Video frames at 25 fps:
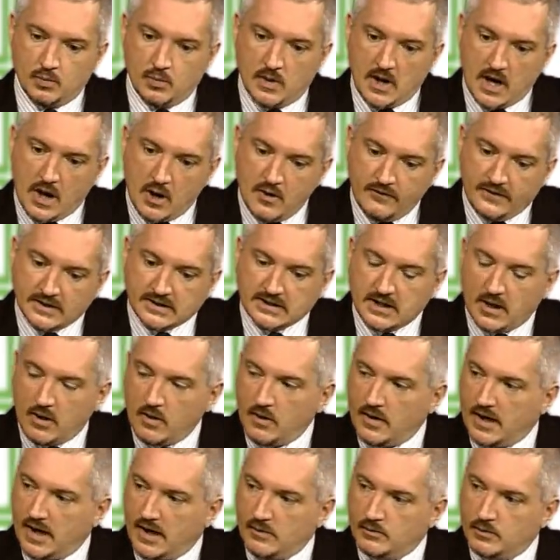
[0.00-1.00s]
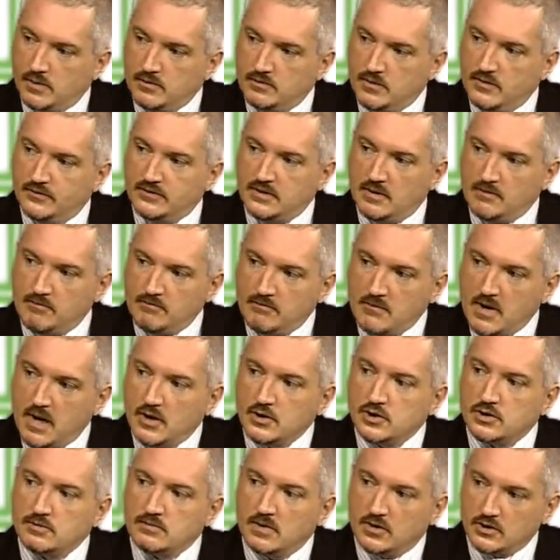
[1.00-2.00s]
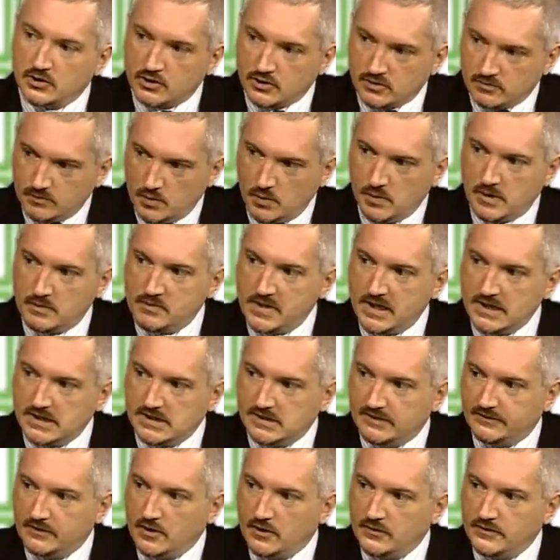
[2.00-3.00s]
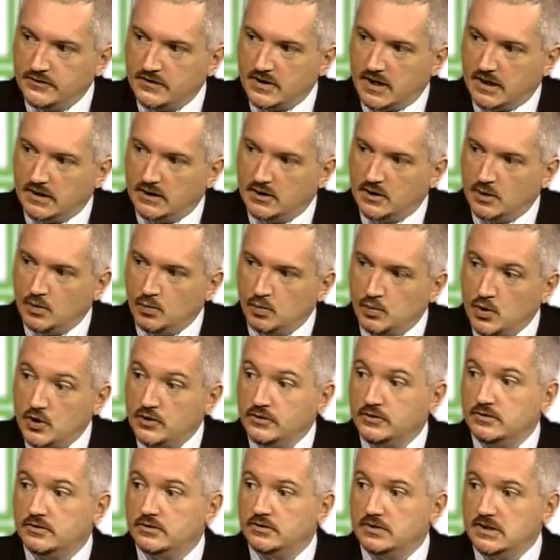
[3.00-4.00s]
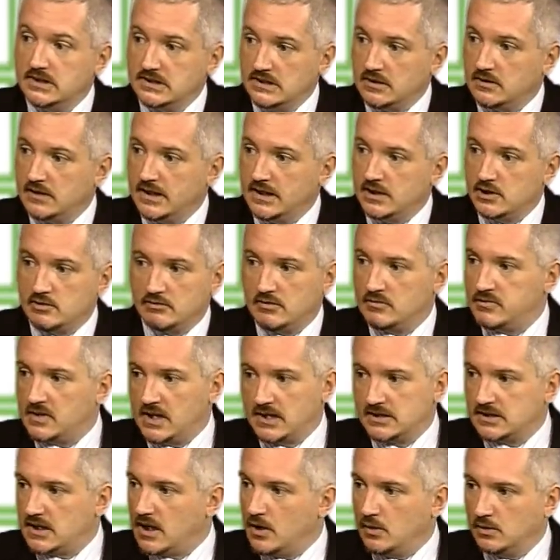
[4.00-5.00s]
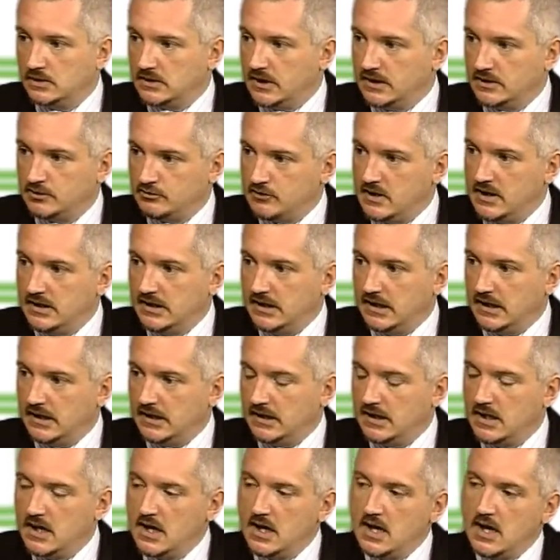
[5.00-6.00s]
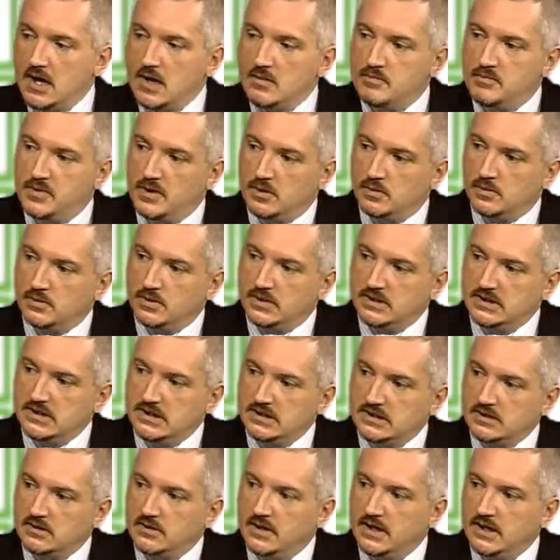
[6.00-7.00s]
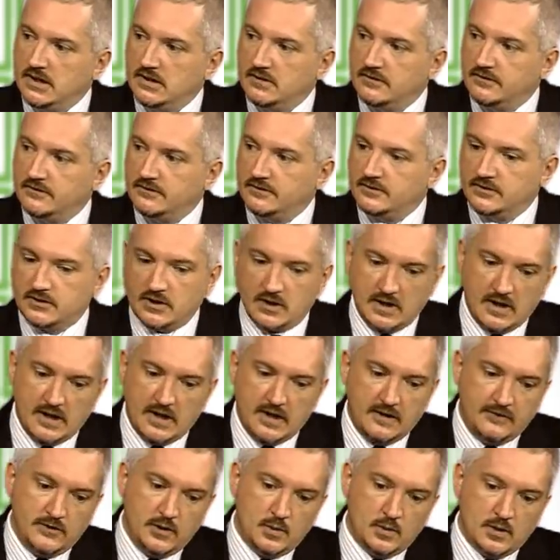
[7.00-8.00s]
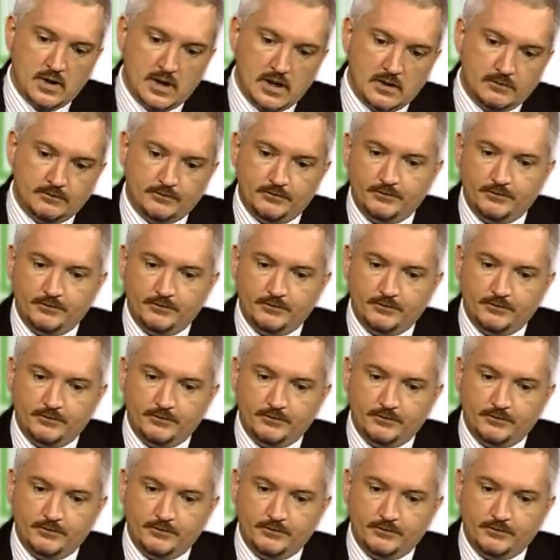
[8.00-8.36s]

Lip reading: Over time, we moved to much, much smaller pieces of content that weren't designed to replace a whole day's training, but were designed to, if you were